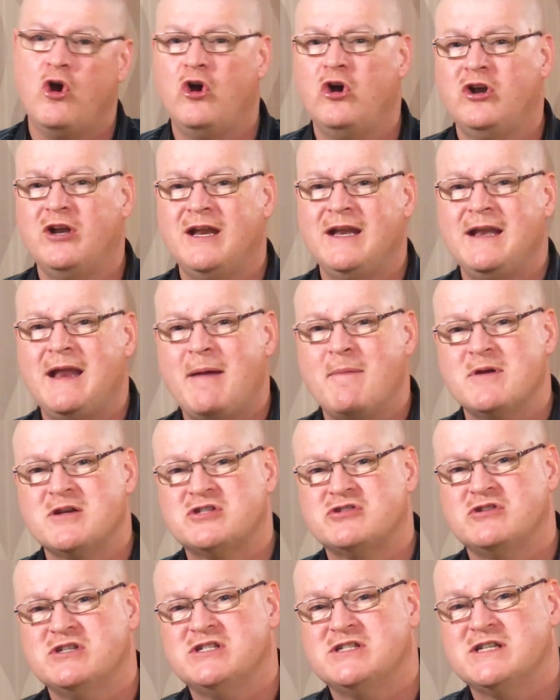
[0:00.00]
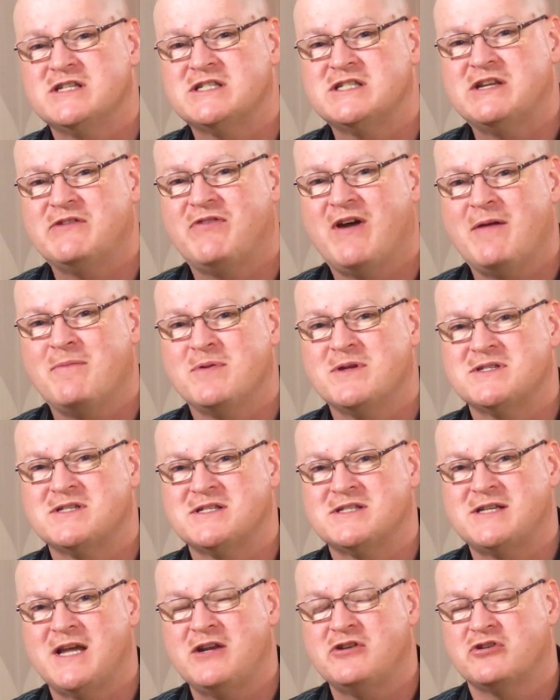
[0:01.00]
or Dynamics 365
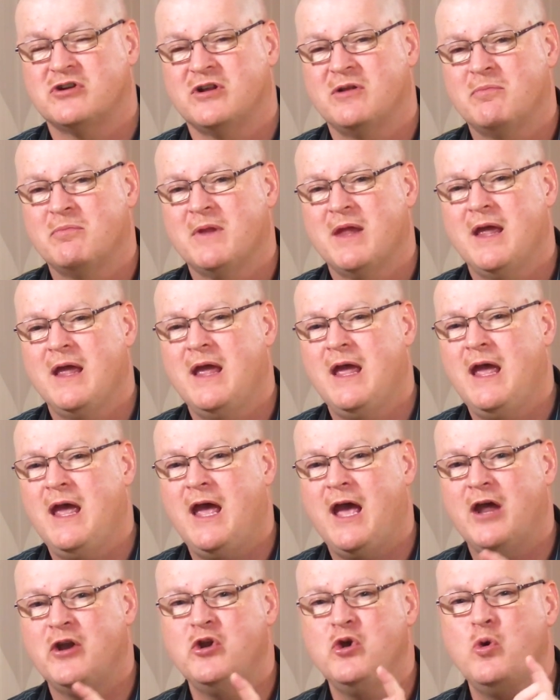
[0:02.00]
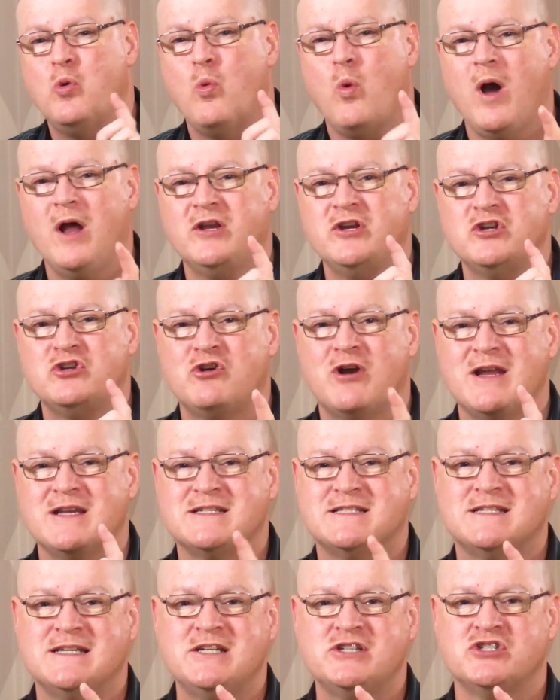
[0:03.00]
Business Central and who want to
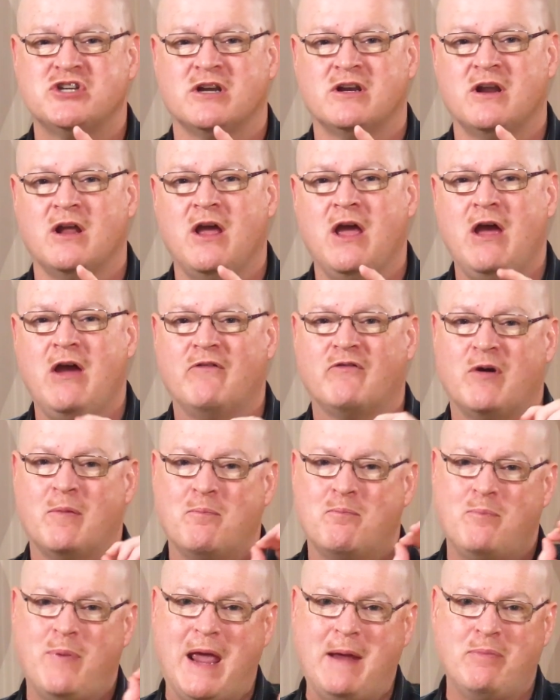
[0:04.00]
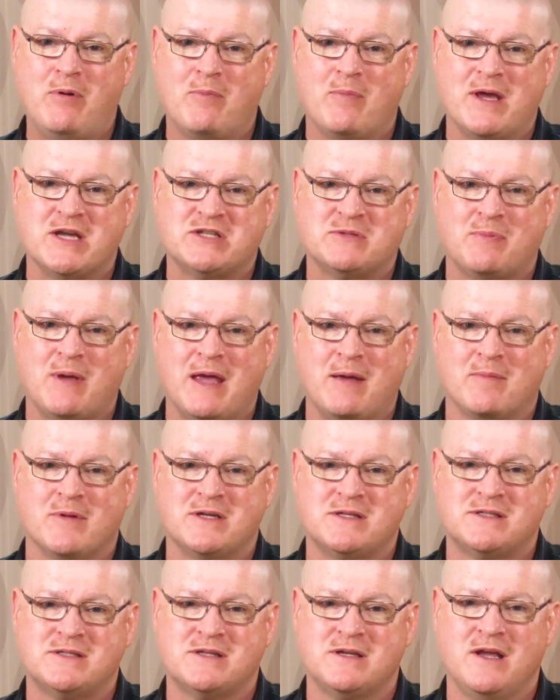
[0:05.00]
transition from paper-based
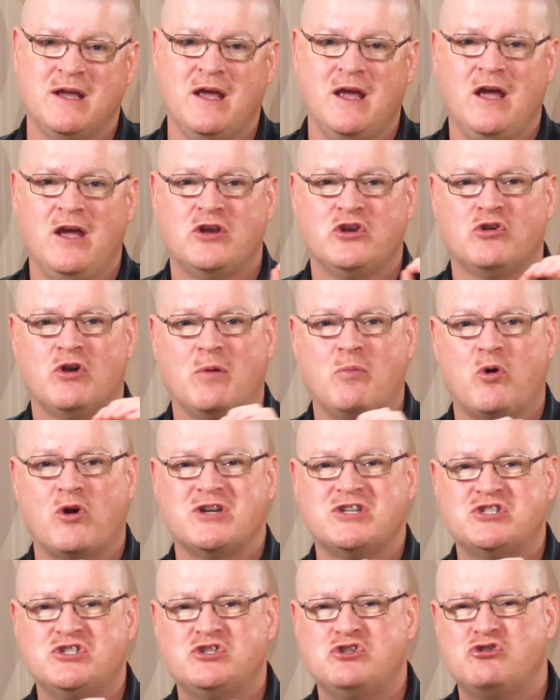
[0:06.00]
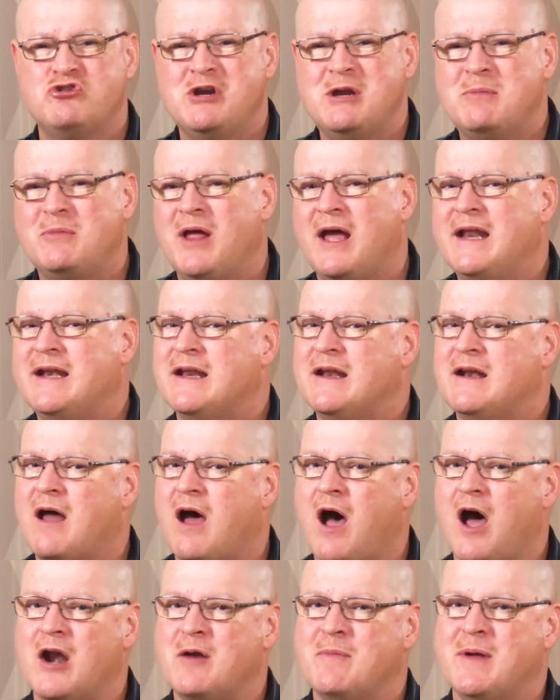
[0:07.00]
payments to a more streamlined and
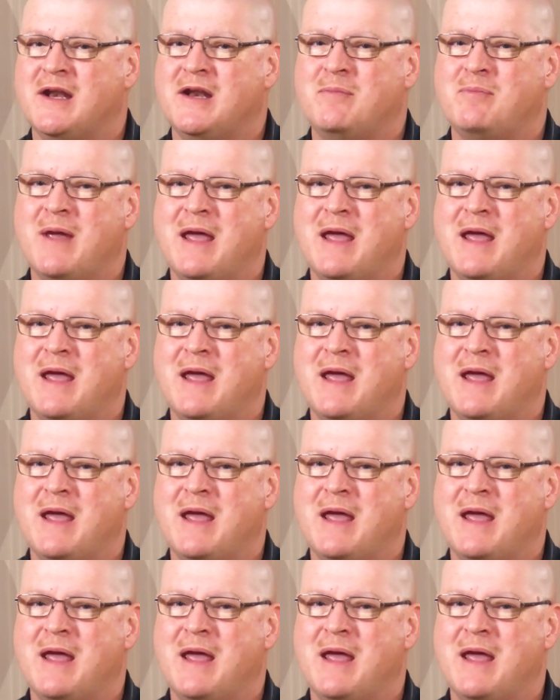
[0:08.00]
automated